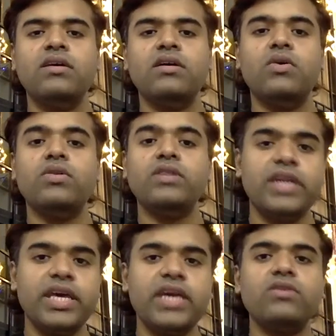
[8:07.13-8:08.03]
on the
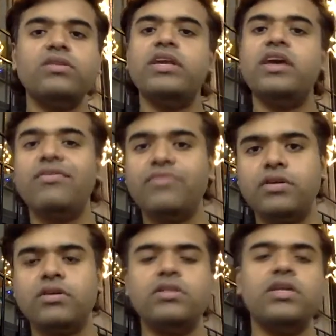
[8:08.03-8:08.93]
day or the day
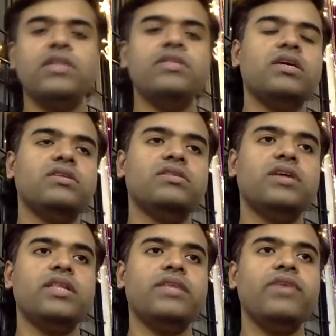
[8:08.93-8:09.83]
after Dhanteras,
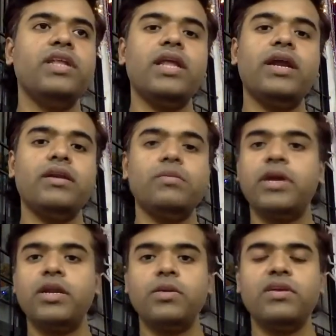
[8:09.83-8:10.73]
and they feel that it
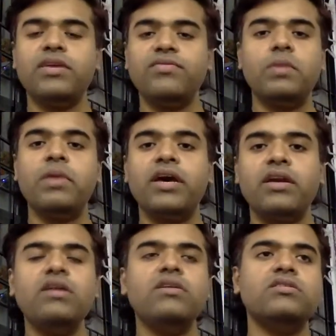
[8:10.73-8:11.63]
might give them higher
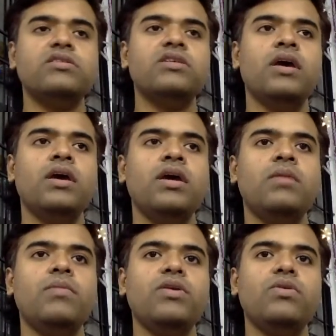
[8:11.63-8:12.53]
returns.
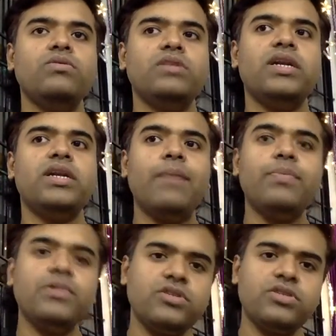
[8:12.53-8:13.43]
But it
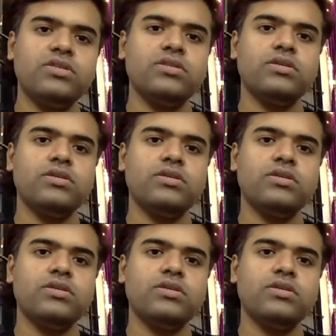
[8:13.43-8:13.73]
happens